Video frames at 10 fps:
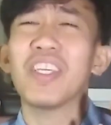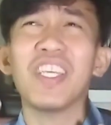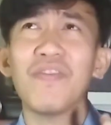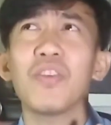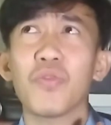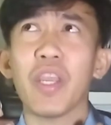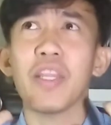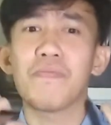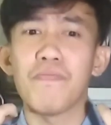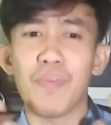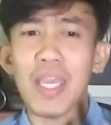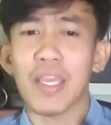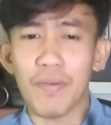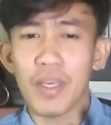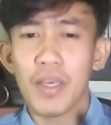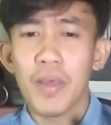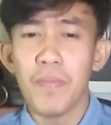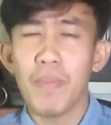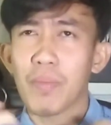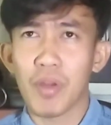even create big
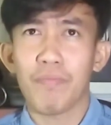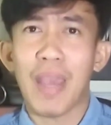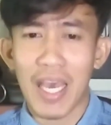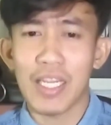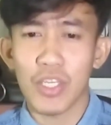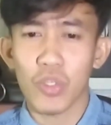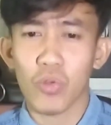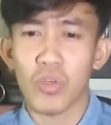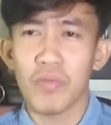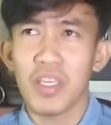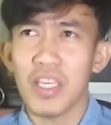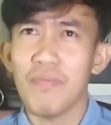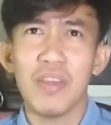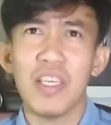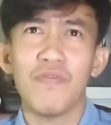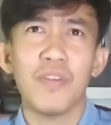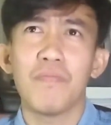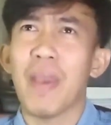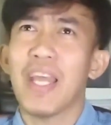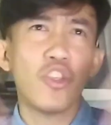memory palace, or even
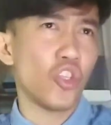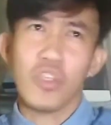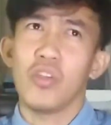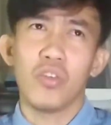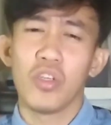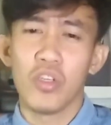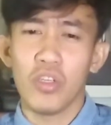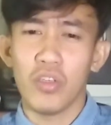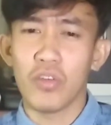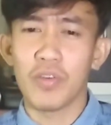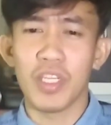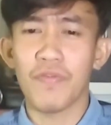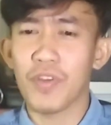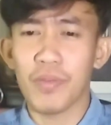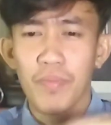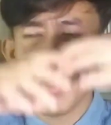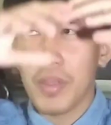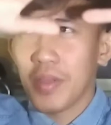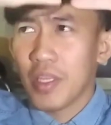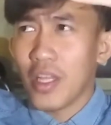mansion, or
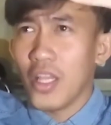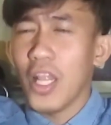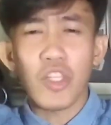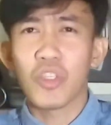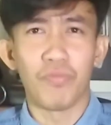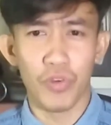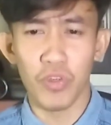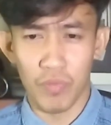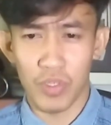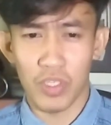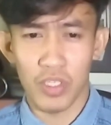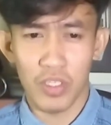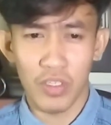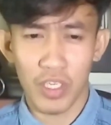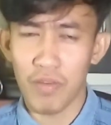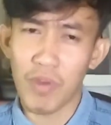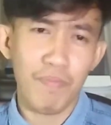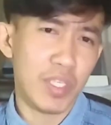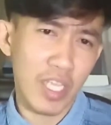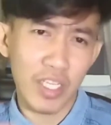lots of rooms, and
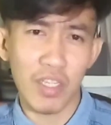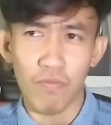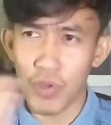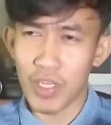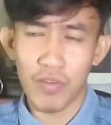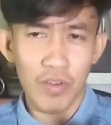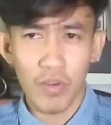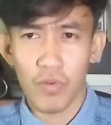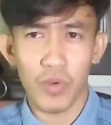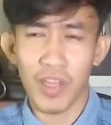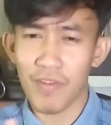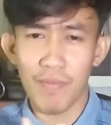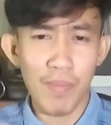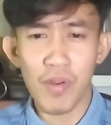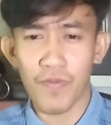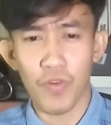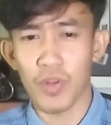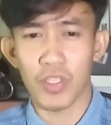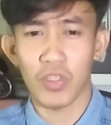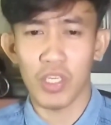represent them with whatever memory
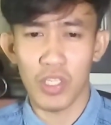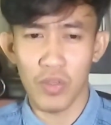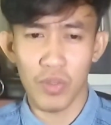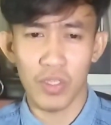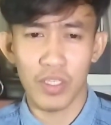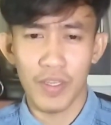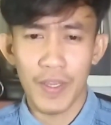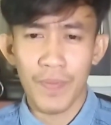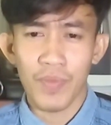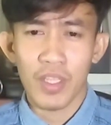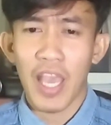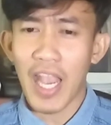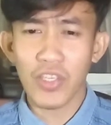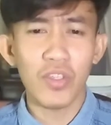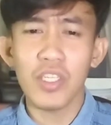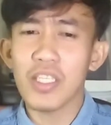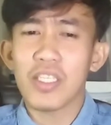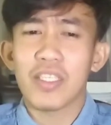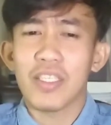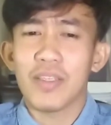phonics you can use. Actually,
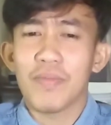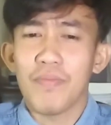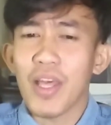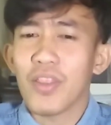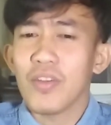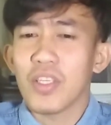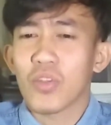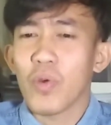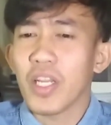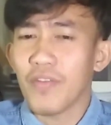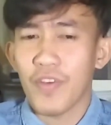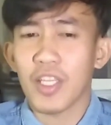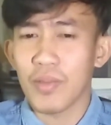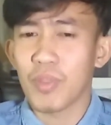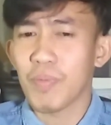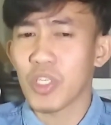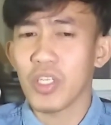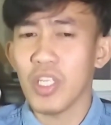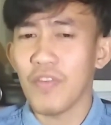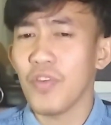this method is quite effective,
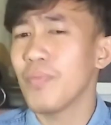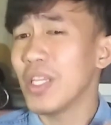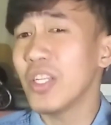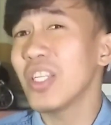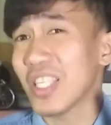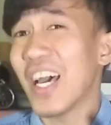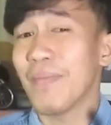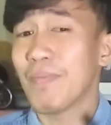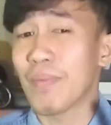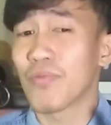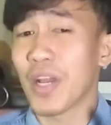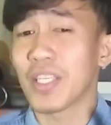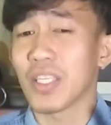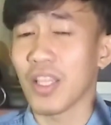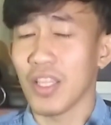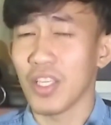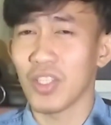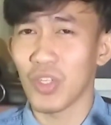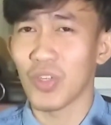especially if you have a little time in memorizing things.